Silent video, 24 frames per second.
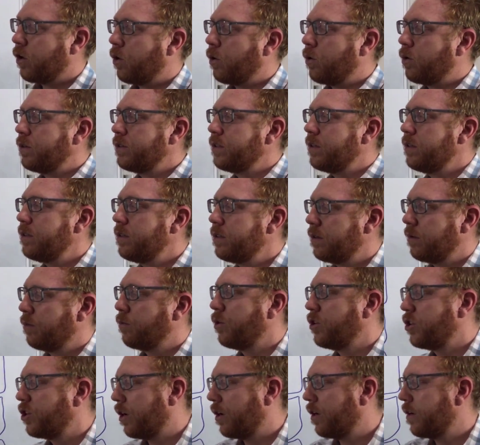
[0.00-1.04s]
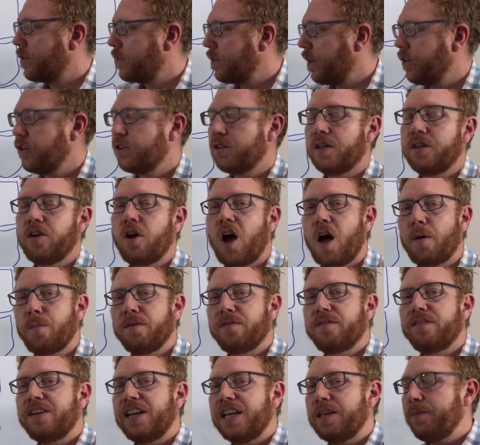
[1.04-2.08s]
causes, which are essentially
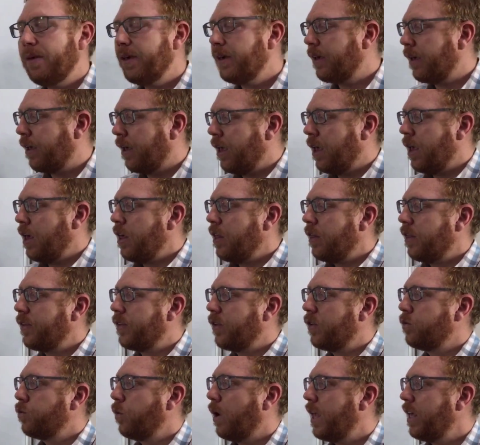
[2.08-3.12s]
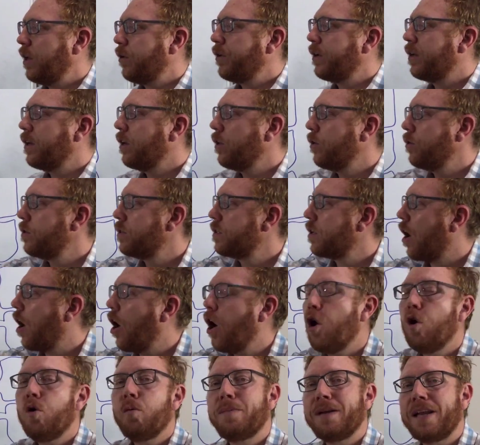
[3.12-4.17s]
hypovolemic? This is where you would lose
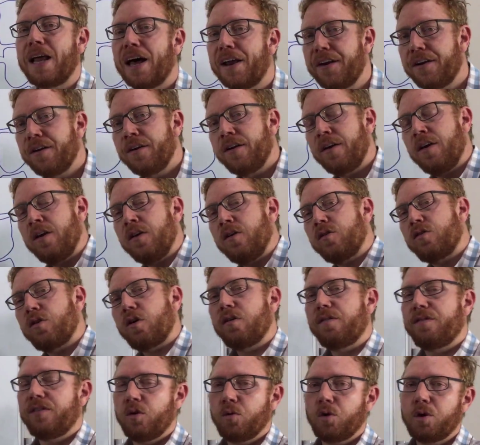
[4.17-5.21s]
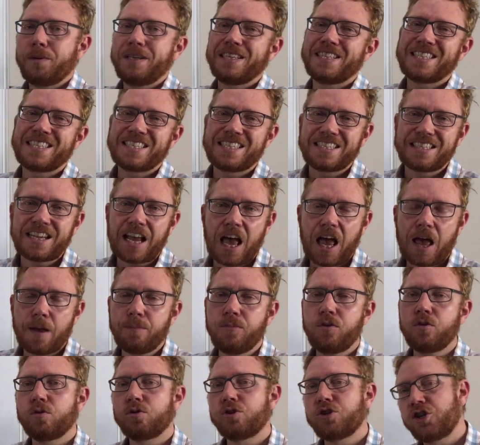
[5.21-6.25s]
whole blood. So if you were to be
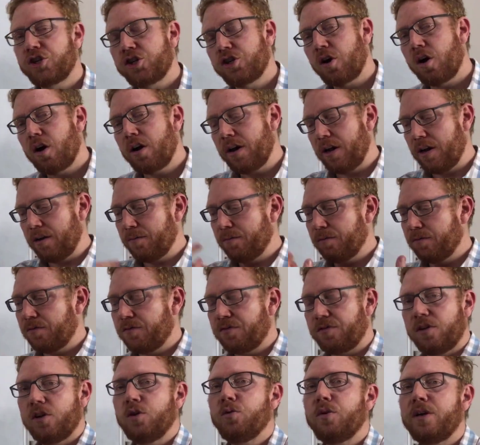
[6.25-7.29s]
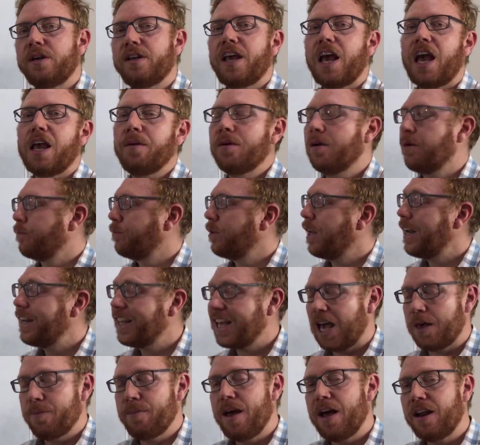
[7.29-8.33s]
stabbed or shot and fluid came, uh, blood
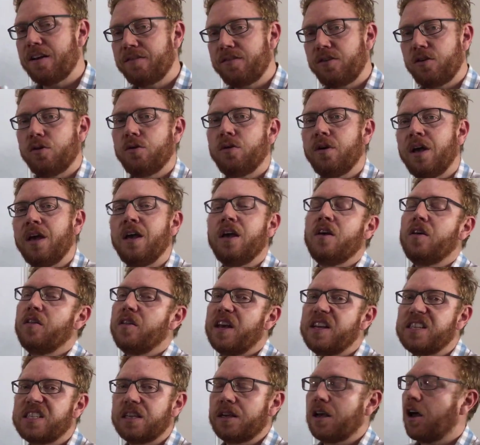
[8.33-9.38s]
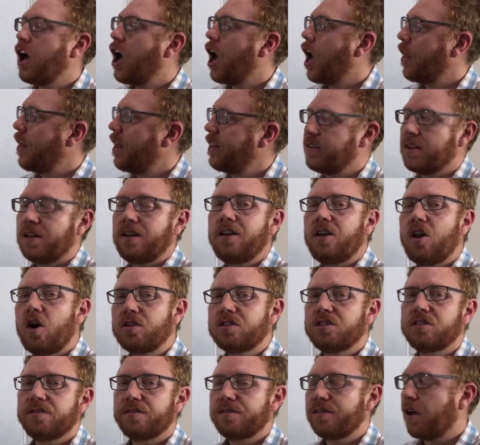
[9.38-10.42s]
came out of you, that's, that's a
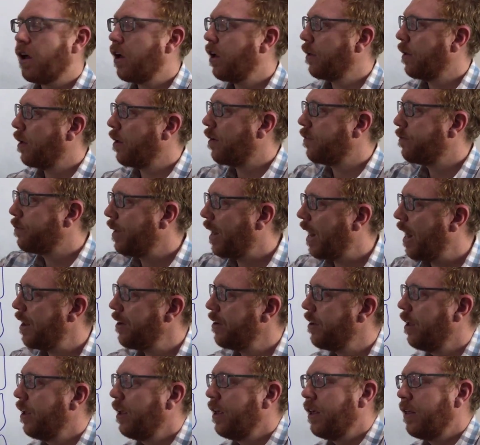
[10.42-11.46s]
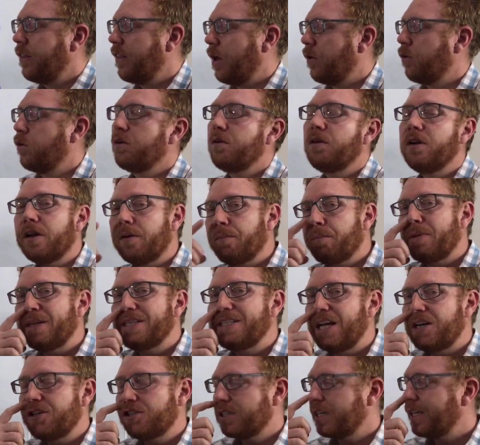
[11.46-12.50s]
loss of of blood that would
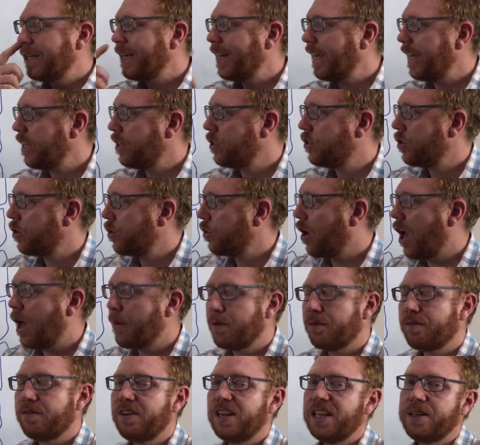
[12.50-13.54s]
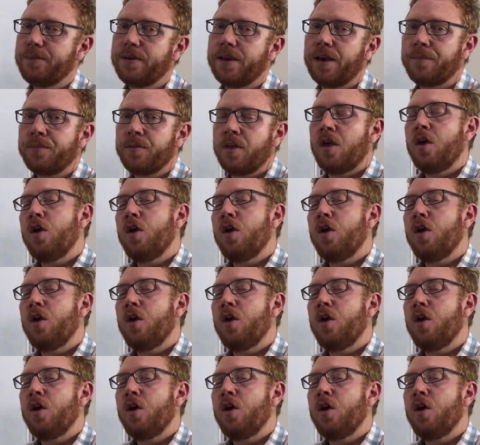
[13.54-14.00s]
potentially lead to hypovolemia,